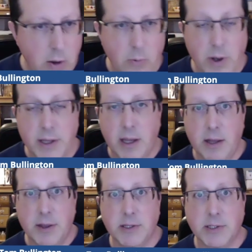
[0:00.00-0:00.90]
One of the key
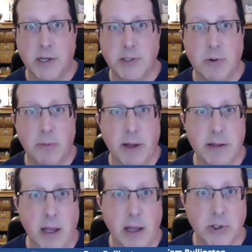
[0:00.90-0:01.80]
things also about
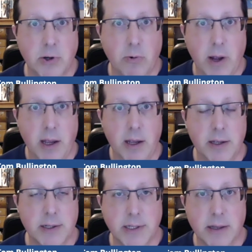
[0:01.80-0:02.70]
the HOA
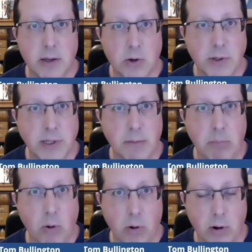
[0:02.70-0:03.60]
is that there is a
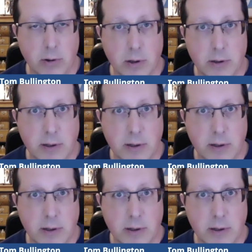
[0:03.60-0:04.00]
board